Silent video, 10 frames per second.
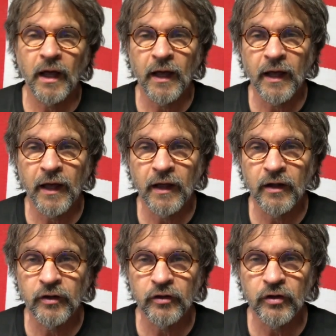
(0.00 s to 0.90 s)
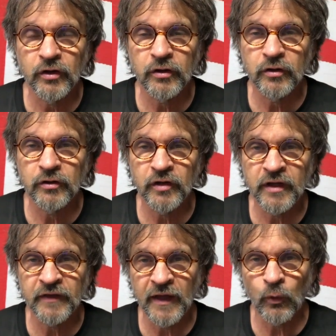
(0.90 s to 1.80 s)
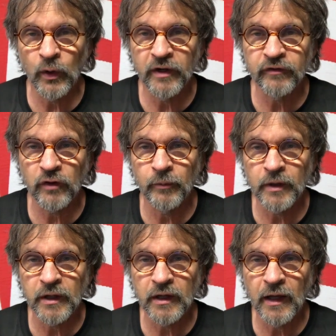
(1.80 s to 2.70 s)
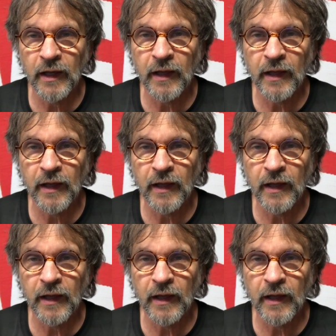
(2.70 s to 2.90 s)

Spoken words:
And take that away from me,